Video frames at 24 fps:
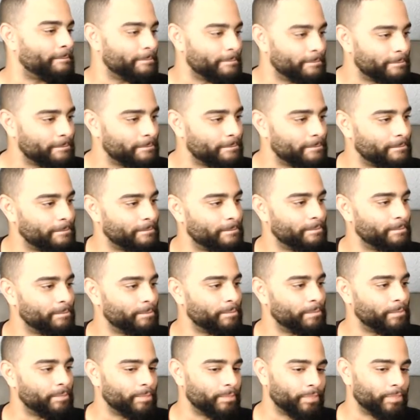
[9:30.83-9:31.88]

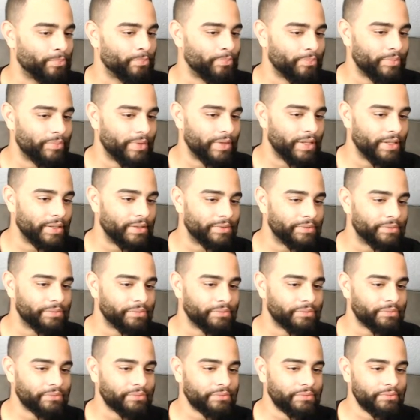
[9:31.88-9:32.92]

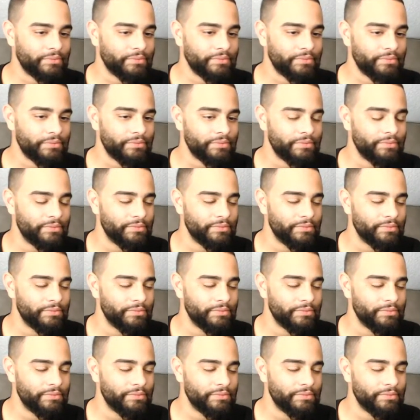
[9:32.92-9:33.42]
(silent)